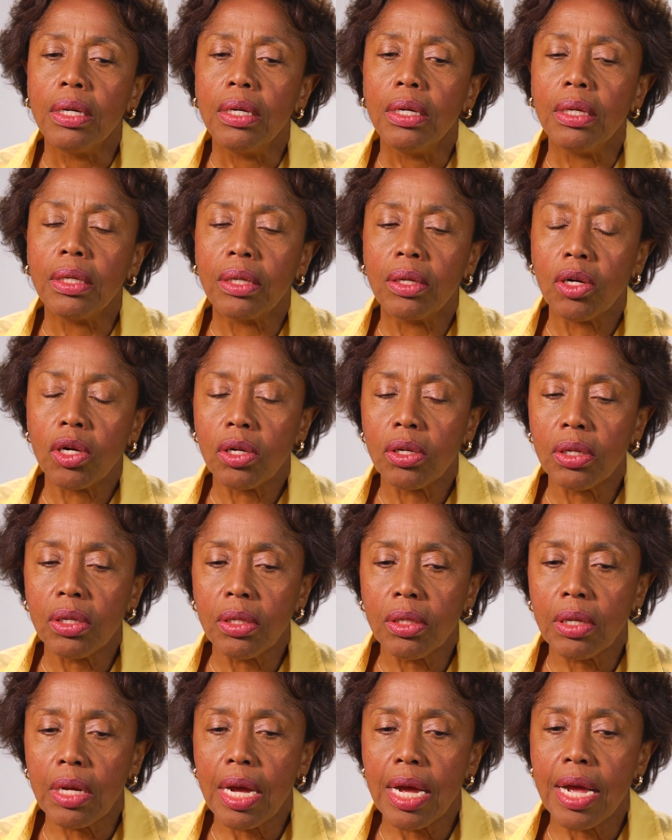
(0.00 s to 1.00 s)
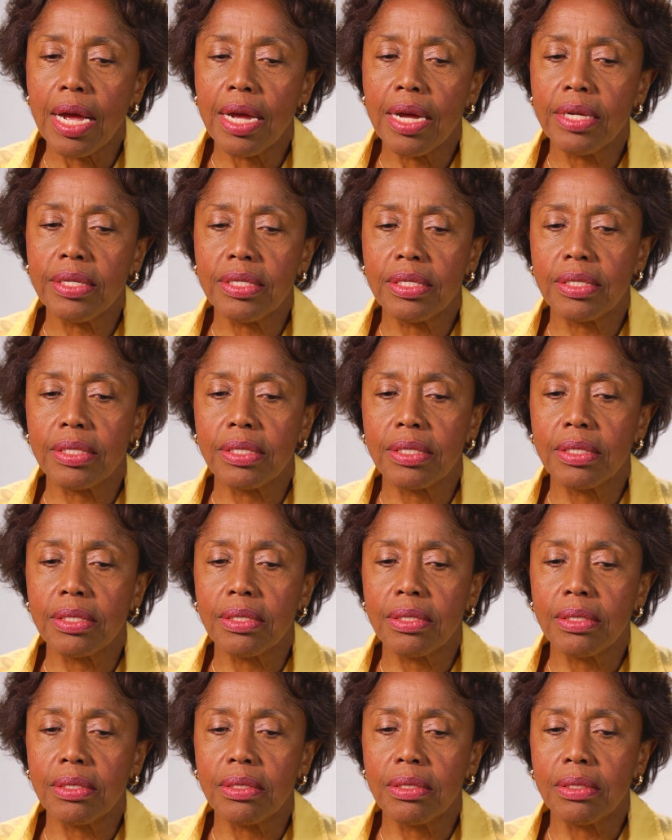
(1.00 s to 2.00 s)
a girl has
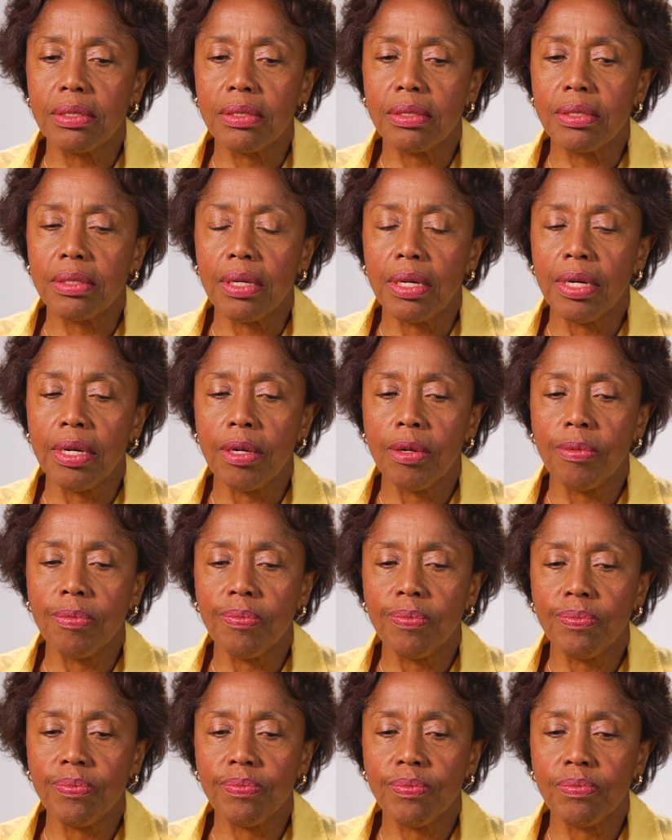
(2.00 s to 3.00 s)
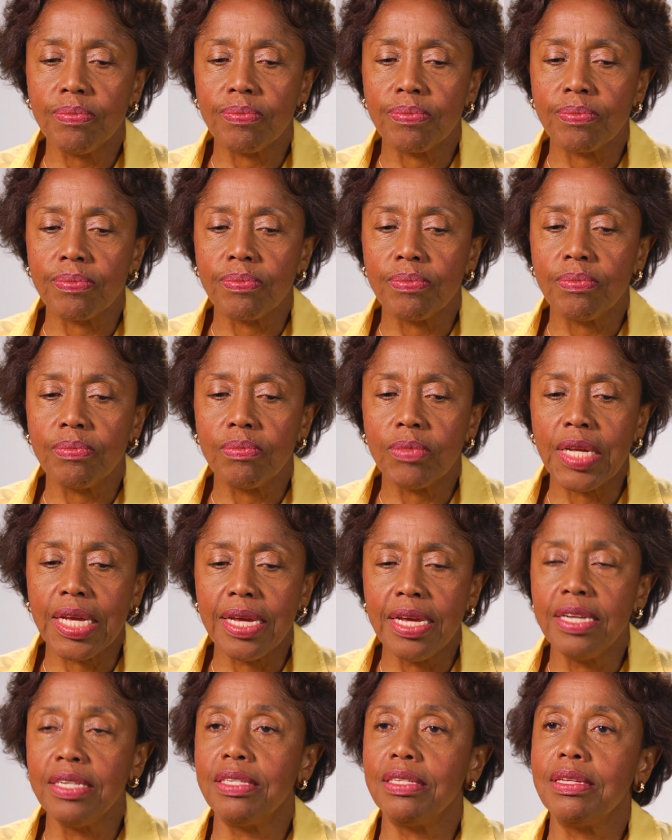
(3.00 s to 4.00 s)
um, the
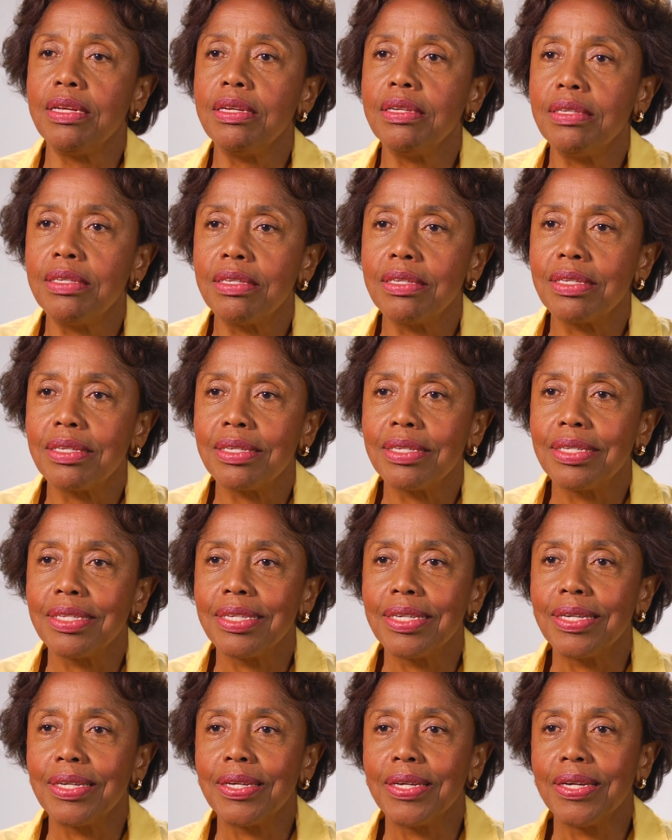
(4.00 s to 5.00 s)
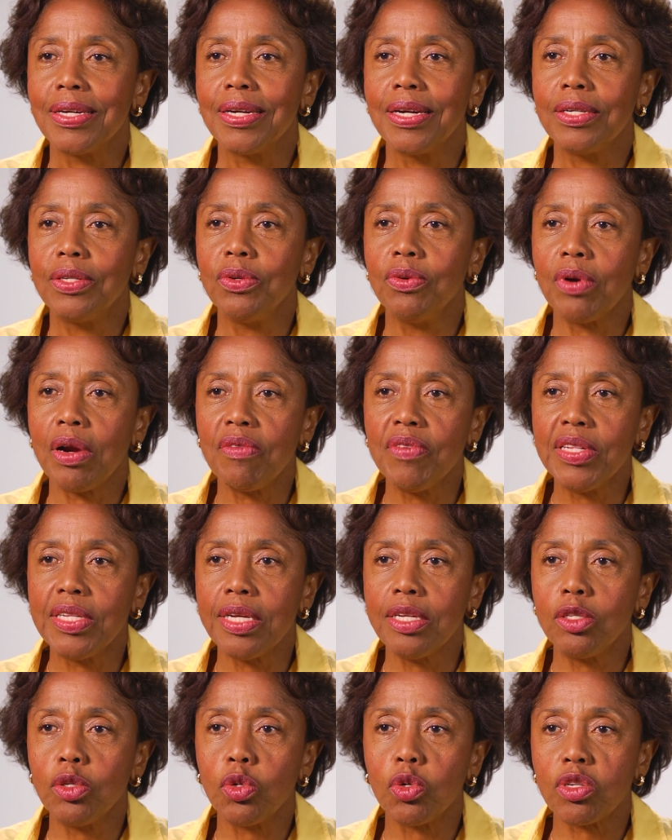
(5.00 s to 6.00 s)
instincts to
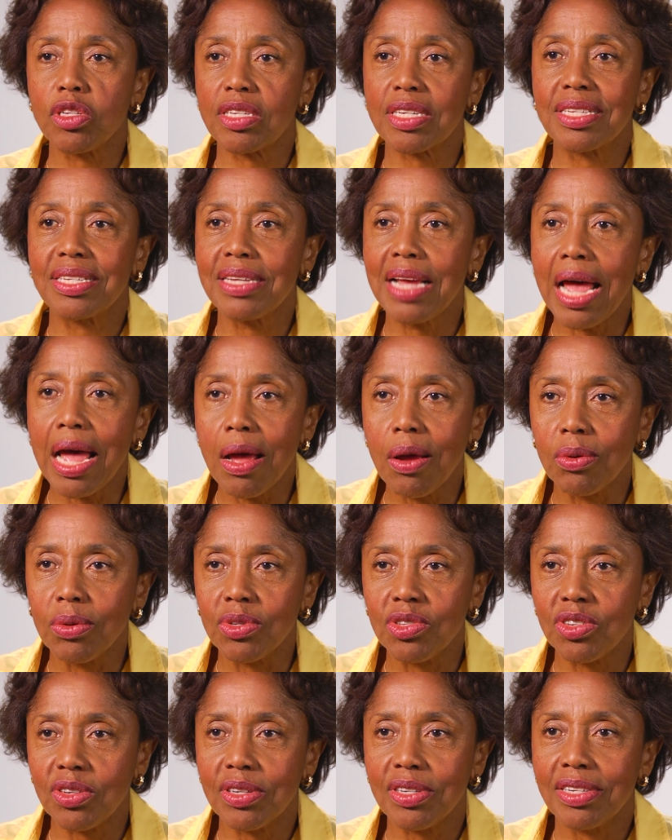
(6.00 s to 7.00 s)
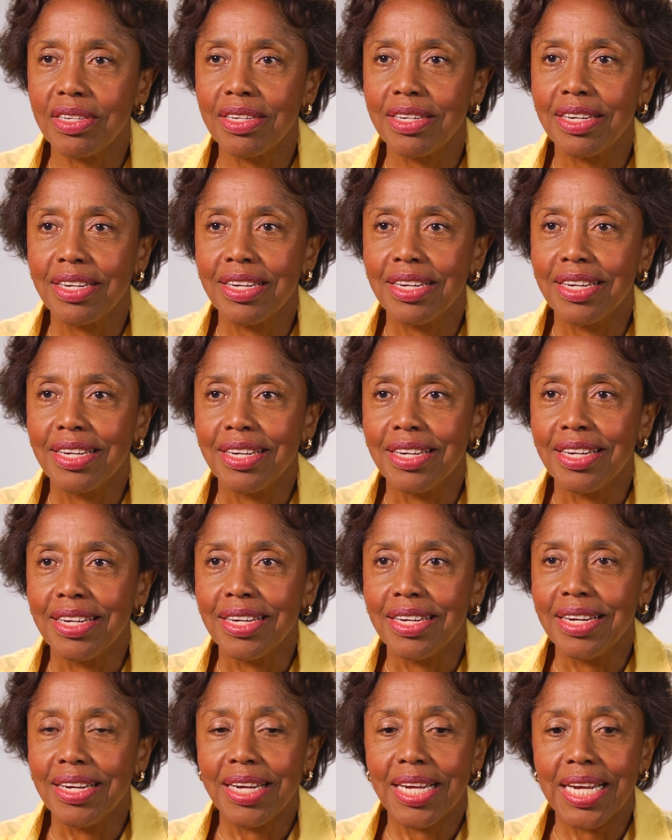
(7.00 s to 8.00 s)
gravitate towards sound,
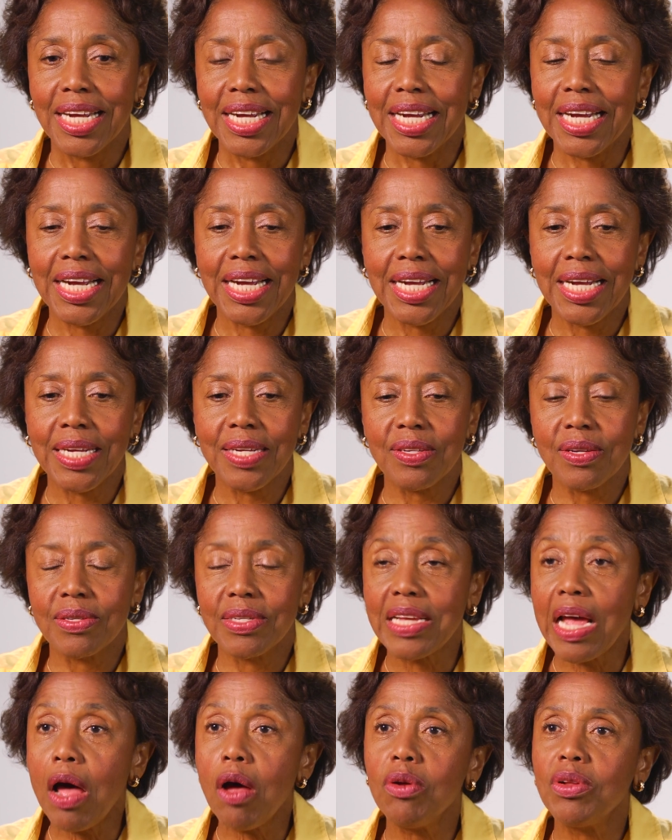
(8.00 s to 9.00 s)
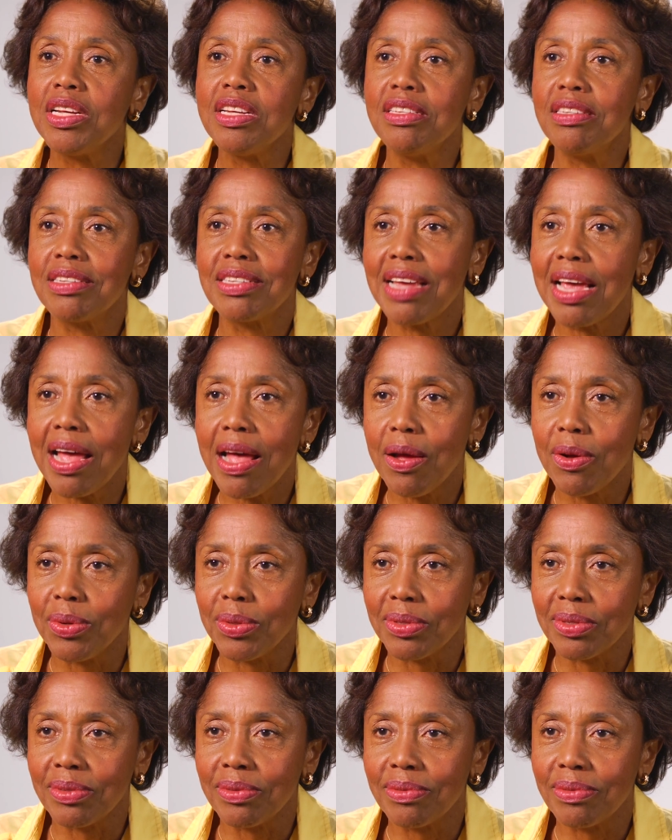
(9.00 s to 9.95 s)
uh, sound is sound.